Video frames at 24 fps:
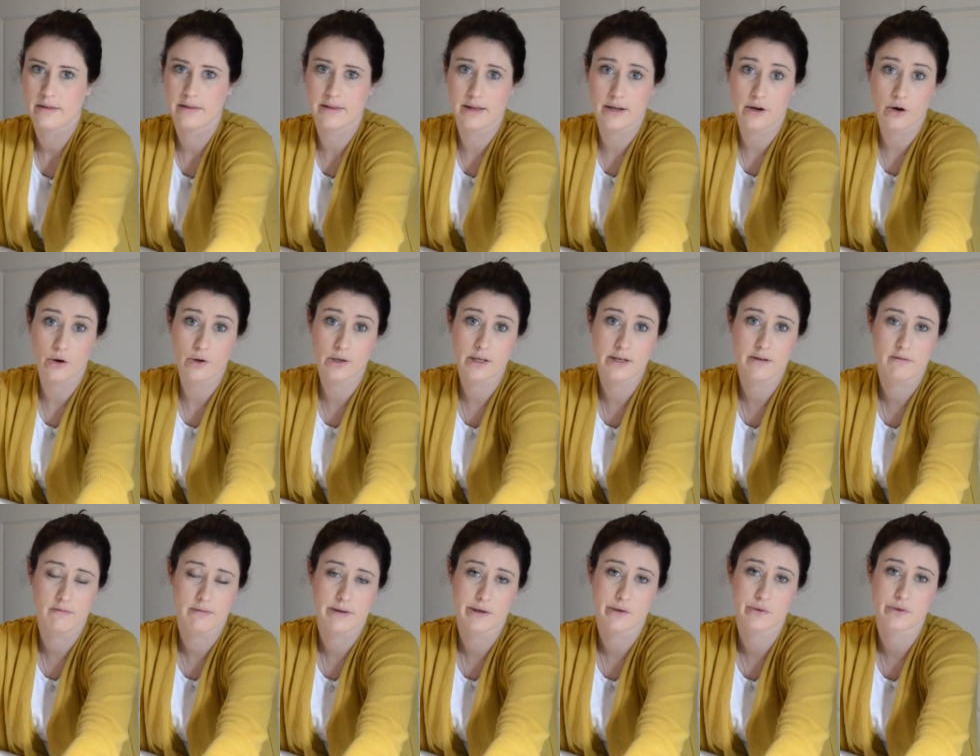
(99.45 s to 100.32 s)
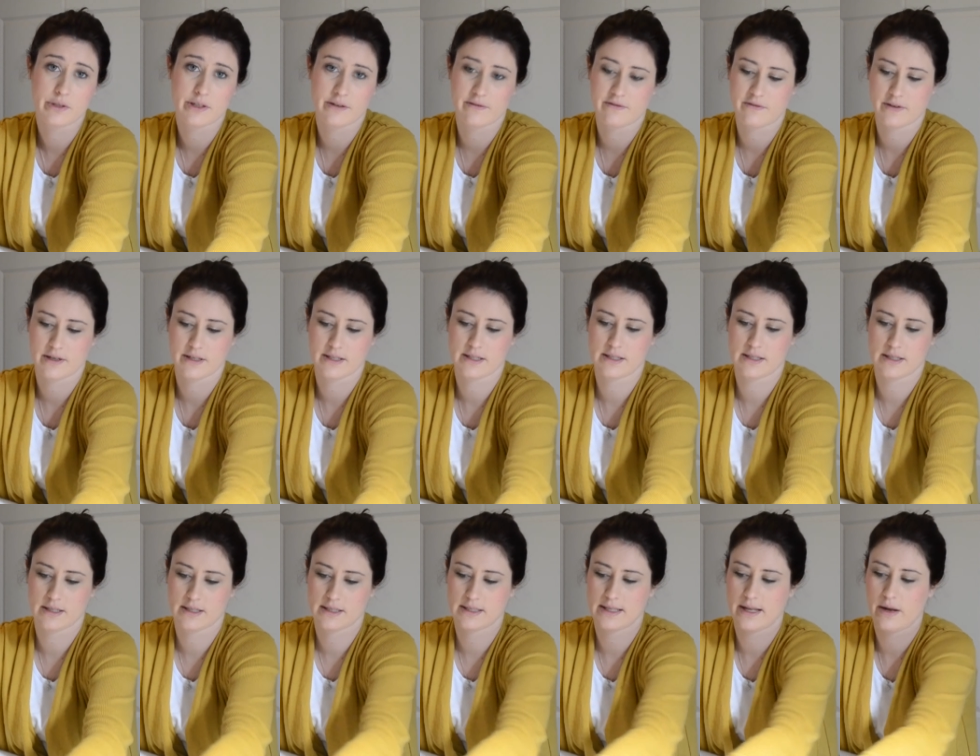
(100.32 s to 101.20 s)
The only real
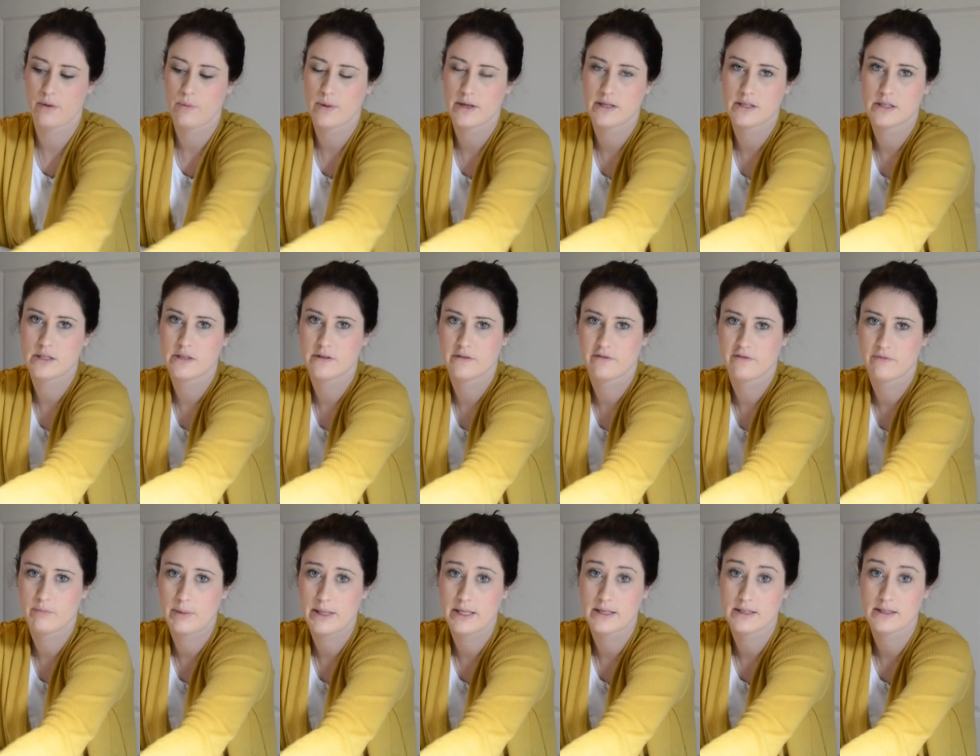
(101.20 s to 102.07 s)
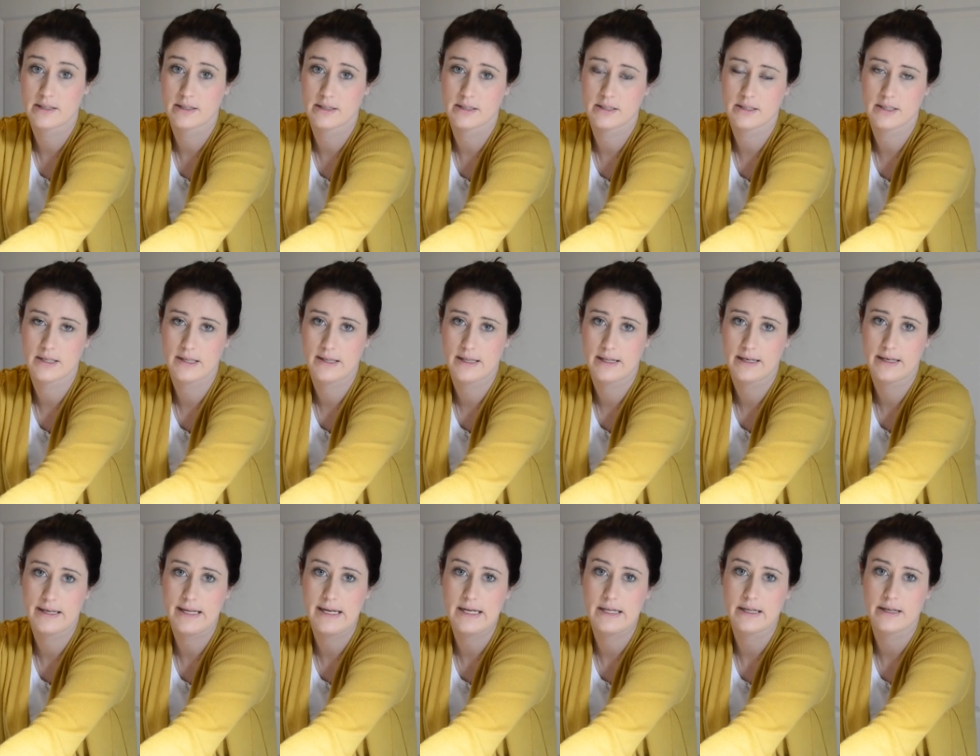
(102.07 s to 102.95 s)
difference is that once you've pinned it to
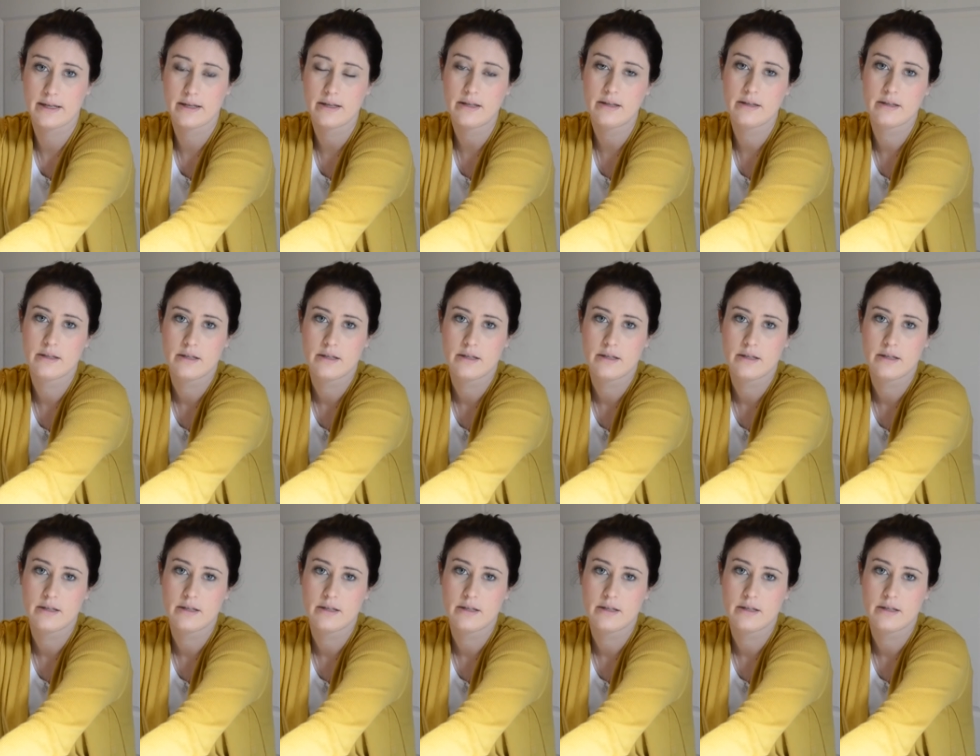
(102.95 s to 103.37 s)
the leader,